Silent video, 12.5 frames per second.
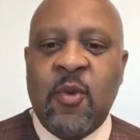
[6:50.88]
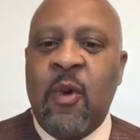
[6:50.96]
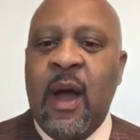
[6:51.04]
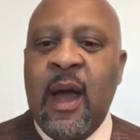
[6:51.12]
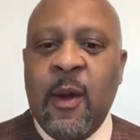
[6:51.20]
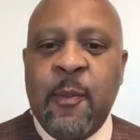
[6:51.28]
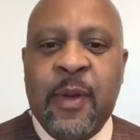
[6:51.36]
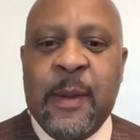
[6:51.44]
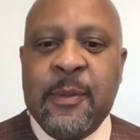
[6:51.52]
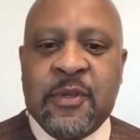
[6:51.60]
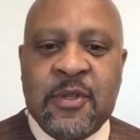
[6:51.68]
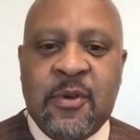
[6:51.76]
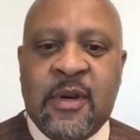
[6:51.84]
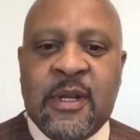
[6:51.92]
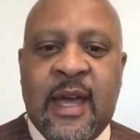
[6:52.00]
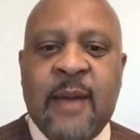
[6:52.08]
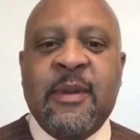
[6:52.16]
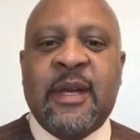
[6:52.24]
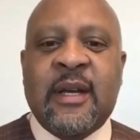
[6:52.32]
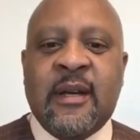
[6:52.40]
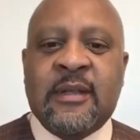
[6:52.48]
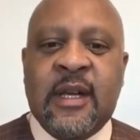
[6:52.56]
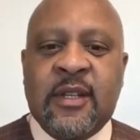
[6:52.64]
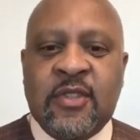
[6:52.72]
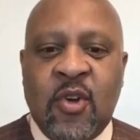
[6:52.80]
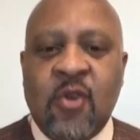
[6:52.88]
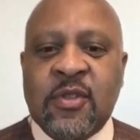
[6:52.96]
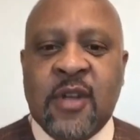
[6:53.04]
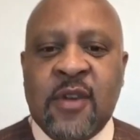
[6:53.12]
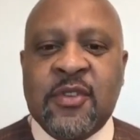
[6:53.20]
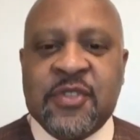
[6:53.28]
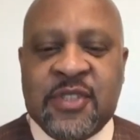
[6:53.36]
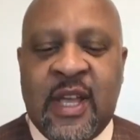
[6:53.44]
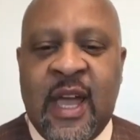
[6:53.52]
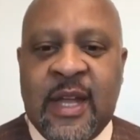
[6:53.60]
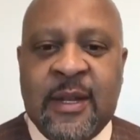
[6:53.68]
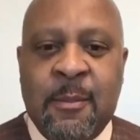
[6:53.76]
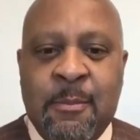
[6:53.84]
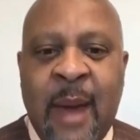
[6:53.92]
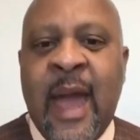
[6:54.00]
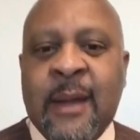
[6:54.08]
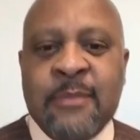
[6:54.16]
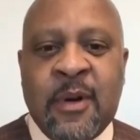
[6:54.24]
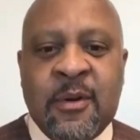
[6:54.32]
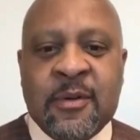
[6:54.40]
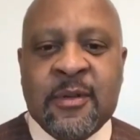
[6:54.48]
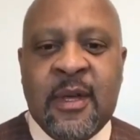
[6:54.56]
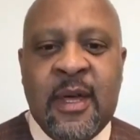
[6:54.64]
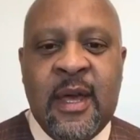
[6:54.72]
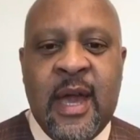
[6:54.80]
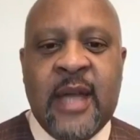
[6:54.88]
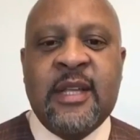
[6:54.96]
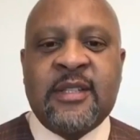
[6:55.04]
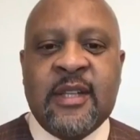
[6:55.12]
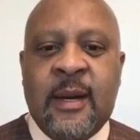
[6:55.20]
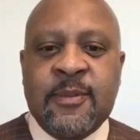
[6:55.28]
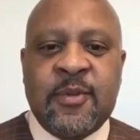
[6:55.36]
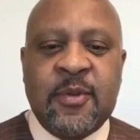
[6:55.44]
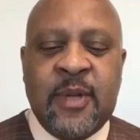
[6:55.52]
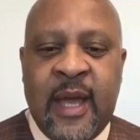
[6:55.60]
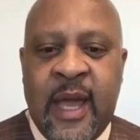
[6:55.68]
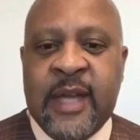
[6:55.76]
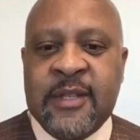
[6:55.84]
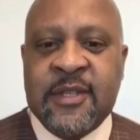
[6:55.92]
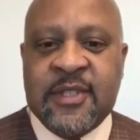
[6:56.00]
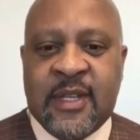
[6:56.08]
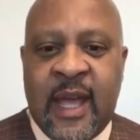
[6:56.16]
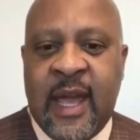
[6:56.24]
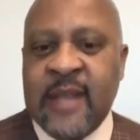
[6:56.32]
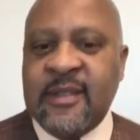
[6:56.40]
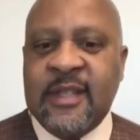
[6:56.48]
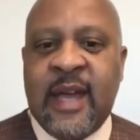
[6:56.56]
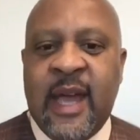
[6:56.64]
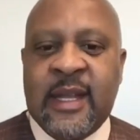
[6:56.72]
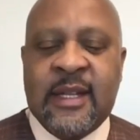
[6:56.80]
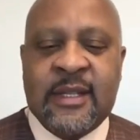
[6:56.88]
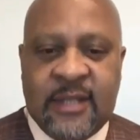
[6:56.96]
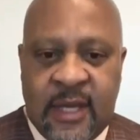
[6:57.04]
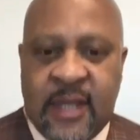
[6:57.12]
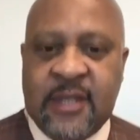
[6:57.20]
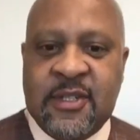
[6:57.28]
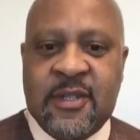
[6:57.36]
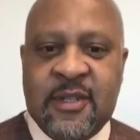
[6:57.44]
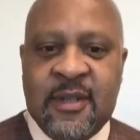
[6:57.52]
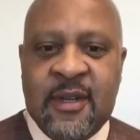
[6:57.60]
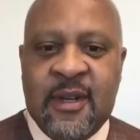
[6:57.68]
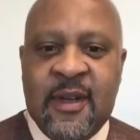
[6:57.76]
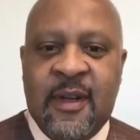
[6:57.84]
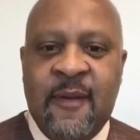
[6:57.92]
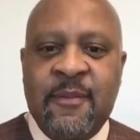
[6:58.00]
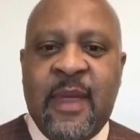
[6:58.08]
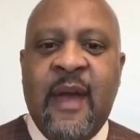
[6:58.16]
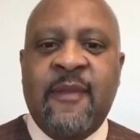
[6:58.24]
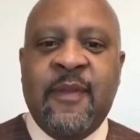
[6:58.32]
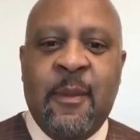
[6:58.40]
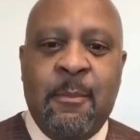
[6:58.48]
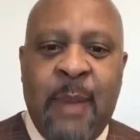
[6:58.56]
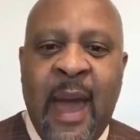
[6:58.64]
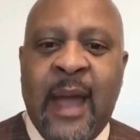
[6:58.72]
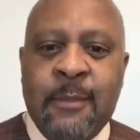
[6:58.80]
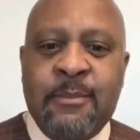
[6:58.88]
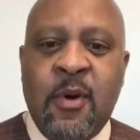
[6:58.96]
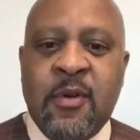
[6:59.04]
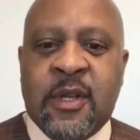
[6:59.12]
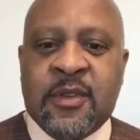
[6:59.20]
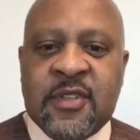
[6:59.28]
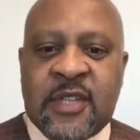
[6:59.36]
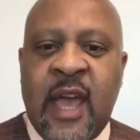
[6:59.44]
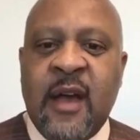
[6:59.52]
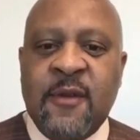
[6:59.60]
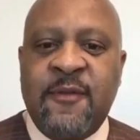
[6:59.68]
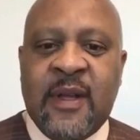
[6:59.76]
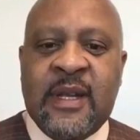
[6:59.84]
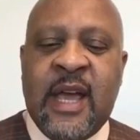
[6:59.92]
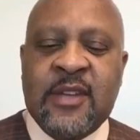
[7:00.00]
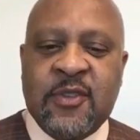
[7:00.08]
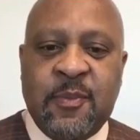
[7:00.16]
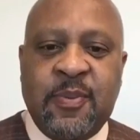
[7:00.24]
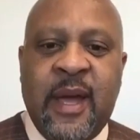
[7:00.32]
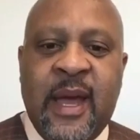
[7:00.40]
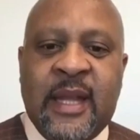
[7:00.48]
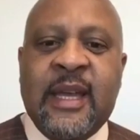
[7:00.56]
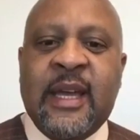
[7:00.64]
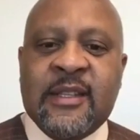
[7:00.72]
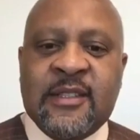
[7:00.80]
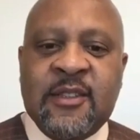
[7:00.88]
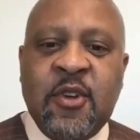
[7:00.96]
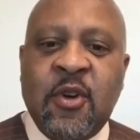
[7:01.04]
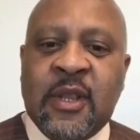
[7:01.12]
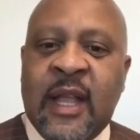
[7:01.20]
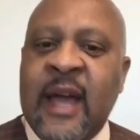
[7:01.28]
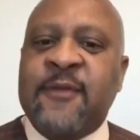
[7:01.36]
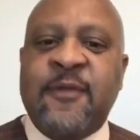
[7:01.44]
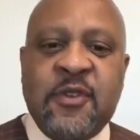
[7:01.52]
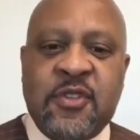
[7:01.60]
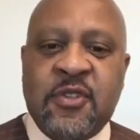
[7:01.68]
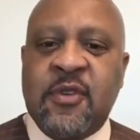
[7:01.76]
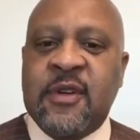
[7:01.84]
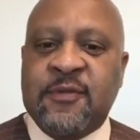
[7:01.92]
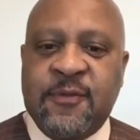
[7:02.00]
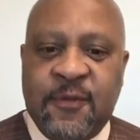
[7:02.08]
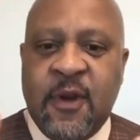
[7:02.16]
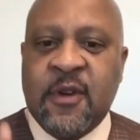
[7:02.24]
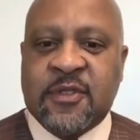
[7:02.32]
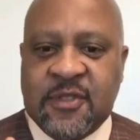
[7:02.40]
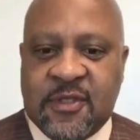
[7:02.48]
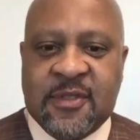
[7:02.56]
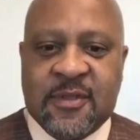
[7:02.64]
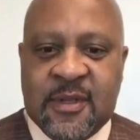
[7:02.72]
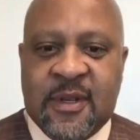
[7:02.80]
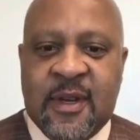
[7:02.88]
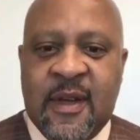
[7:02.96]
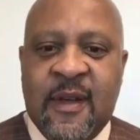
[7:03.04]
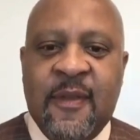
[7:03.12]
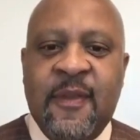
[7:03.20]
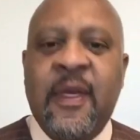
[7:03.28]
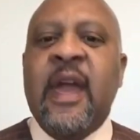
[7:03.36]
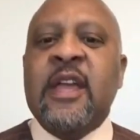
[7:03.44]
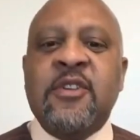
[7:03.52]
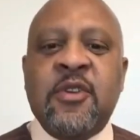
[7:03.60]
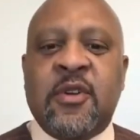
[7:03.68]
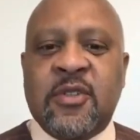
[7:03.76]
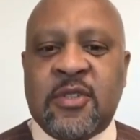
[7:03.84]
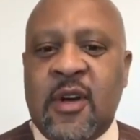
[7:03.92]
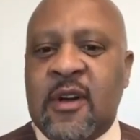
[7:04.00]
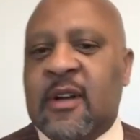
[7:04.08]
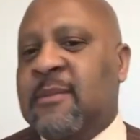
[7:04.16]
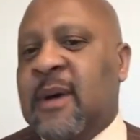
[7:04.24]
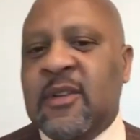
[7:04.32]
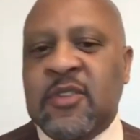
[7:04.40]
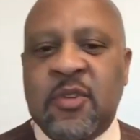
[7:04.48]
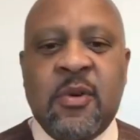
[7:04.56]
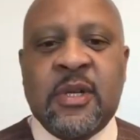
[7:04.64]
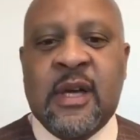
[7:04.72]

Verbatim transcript: So why are people doing that? Because they don't understand the backbone. And it's up to the agents at A C A to teach that the backbone of sound financial planning is your life insurance first. Then you could talk about